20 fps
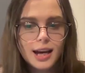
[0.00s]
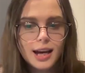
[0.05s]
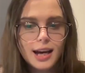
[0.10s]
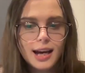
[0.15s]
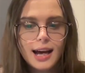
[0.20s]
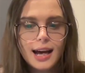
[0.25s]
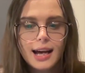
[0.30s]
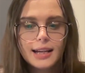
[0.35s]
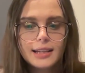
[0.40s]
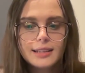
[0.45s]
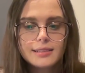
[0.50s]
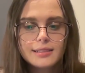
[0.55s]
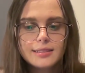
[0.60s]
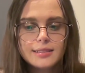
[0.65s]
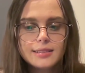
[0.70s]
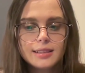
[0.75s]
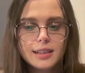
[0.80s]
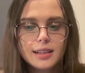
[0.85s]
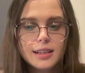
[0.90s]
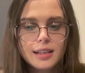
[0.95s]
And
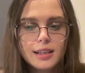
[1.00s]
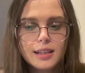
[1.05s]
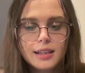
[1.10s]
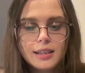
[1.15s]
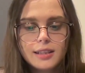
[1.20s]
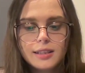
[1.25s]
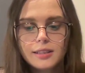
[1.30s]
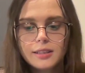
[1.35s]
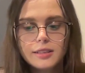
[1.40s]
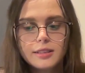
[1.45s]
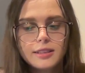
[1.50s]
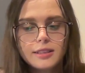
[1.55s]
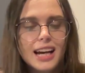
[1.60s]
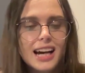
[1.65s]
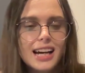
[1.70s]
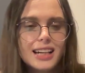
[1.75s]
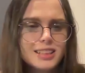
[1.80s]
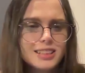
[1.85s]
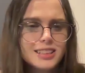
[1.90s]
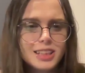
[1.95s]
yeah,
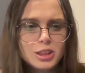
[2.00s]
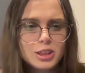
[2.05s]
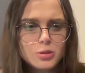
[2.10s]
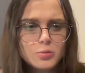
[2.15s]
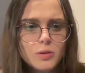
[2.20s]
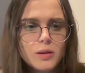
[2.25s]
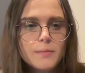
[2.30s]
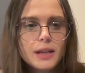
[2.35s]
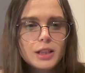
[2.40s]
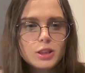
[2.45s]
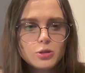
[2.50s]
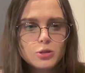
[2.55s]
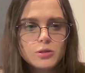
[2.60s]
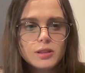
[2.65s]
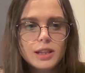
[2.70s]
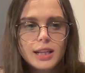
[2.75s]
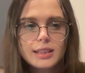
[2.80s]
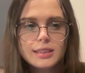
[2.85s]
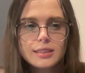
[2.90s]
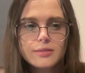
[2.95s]
I guess I just want to make sure
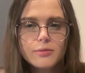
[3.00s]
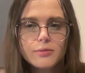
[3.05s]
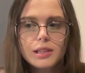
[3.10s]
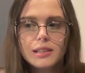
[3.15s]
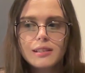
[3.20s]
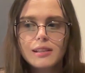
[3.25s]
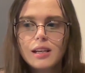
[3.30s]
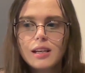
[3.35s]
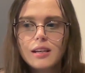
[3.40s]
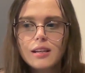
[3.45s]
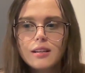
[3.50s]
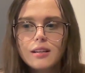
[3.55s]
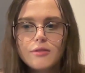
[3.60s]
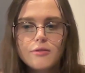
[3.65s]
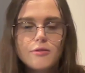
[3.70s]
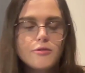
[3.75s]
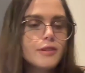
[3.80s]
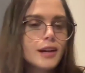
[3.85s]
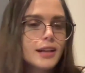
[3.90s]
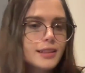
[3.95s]
that it's a really
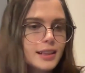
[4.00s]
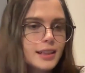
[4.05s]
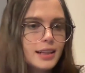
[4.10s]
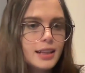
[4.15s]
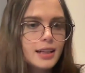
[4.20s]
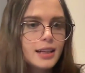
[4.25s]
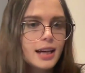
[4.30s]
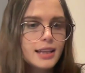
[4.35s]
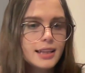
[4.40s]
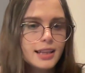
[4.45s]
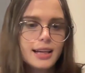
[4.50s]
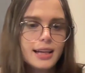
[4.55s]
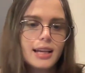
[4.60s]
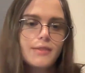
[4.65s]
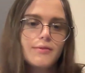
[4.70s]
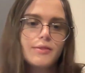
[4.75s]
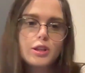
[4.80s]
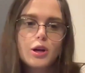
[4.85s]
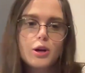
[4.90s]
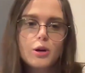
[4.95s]
friendly and like
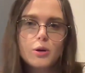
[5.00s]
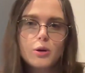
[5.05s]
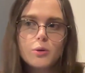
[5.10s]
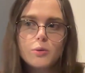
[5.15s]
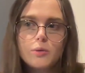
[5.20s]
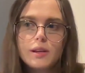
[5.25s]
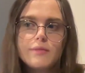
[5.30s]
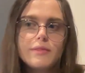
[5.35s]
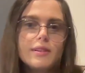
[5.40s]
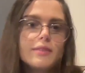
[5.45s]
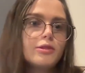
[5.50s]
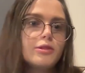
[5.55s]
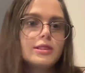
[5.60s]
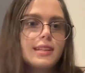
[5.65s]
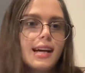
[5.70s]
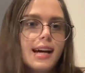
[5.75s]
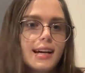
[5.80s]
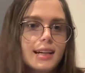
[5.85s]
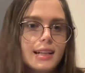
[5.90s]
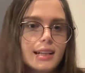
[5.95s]
even if we're
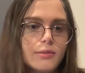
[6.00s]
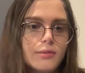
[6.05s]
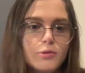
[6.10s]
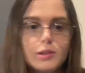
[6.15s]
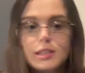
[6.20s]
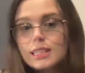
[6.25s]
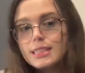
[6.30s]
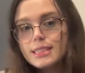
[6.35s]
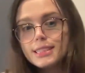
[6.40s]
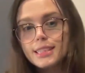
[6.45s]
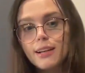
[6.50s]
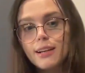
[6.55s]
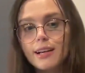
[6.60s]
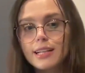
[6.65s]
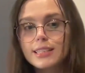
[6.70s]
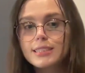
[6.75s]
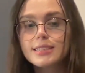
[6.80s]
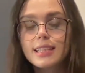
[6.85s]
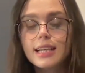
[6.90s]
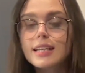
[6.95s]
tackling really
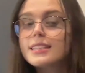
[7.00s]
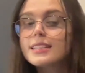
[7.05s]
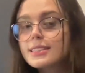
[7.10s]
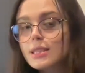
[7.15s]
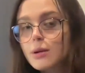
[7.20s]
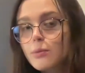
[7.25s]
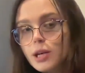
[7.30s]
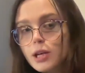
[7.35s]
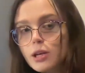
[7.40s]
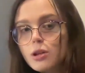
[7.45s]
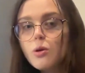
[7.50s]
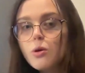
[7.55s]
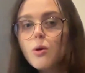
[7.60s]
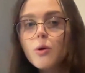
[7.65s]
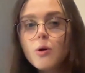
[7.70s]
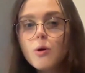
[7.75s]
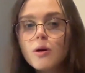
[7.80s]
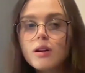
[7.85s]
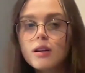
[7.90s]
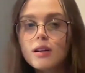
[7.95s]
serious things that we can
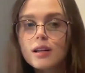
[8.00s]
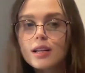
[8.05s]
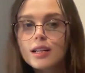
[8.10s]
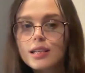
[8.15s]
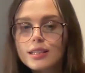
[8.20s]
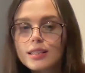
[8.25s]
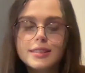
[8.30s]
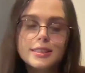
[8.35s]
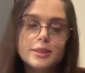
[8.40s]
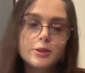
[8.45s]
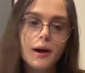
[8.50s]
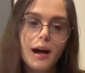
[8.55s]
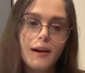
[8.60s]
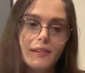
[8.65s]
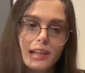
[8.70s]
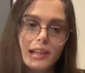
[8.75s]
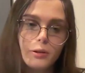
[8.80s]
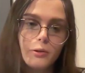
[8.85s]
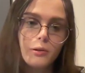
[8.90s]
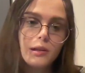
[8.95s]
all still have a
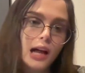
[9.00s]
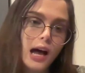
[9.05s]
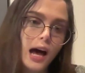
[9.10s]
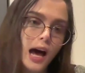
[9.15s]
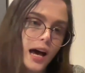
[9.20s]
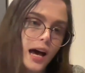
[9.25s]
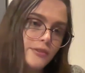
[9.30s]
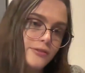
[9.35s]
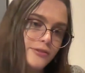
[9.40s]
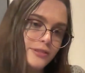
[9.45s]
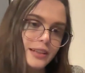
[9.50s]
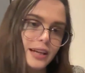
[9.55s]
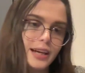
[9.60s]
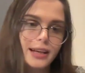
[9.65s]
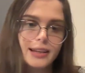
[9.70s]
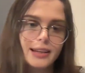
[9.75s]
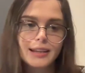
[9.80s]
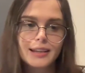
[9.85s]
little laugh and like